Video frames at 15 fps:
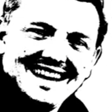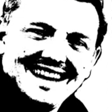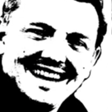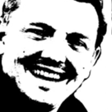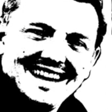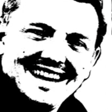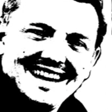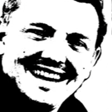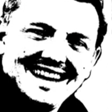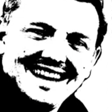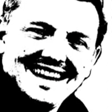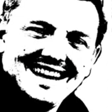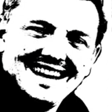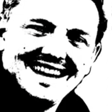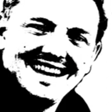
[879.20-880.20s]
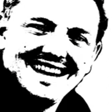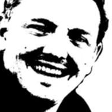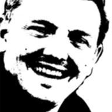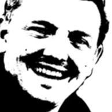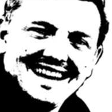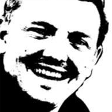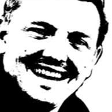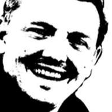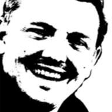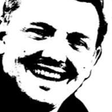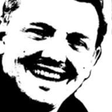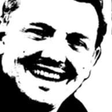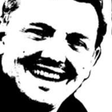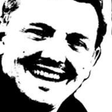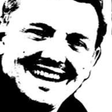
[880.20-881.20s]
Now, if you don't know what we're talking about,
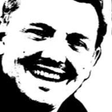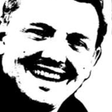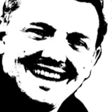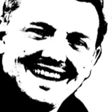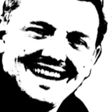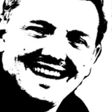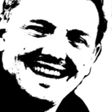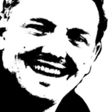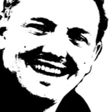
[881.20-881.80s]
it's